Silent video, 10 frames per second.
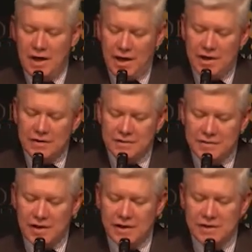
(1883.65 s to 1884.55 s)
And
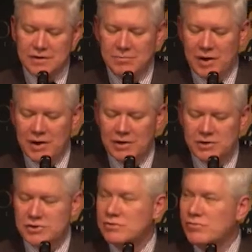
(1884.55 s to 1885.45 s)
second,
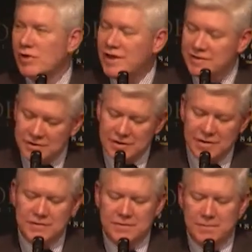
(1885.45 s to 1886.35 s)
biological
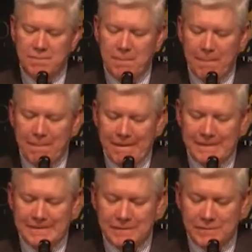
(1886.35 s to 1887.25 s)
relatedness,
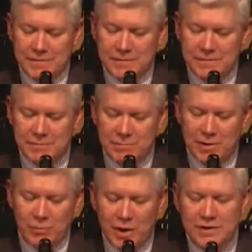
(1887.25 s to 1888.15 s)
as evidenced
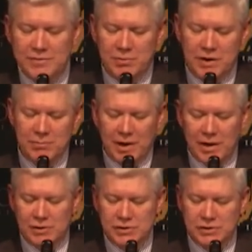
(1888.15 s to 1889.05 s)
by widespread
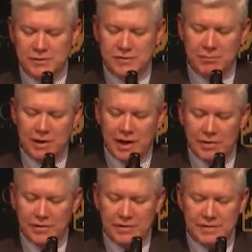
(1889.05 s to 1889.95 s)
biological
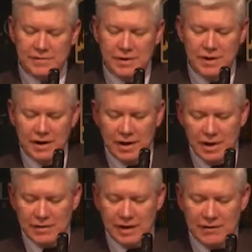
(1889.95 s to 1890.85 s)
similarities
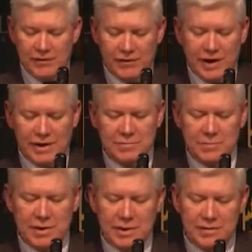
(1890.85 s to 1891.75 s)
at the level of
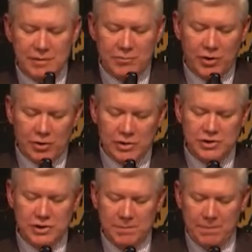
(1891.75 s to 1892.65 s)
anatomy and
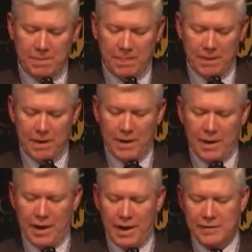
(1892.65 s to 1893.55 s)
embryology,
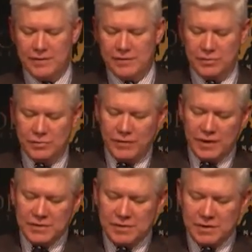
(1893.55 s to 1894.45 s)
and the
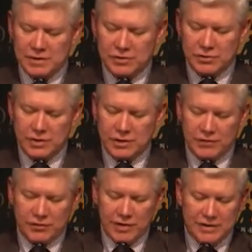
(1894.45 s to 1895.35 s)
universal encoding of
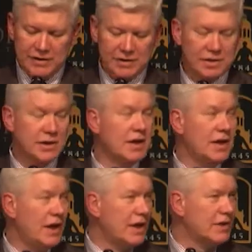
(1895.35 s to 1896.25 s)
heredity
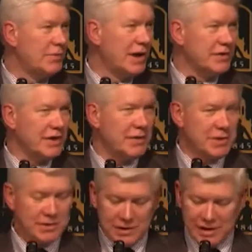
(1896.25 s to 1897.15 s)
at the
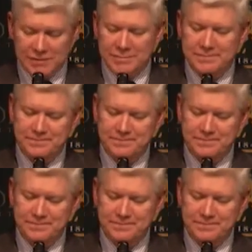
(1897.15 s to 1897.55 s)
biochemical level.